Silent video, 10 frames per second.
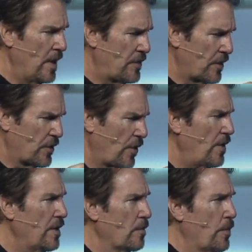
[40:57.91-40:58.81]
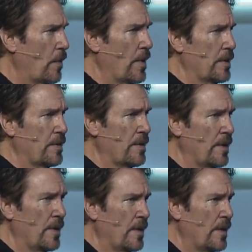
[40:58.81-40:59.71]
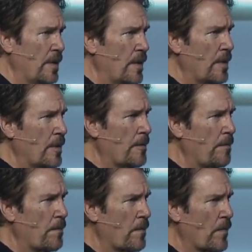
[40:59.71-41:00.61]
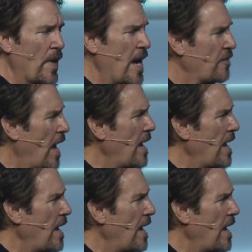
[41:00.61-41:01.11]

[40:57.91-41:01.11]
it's a turning point. And I've got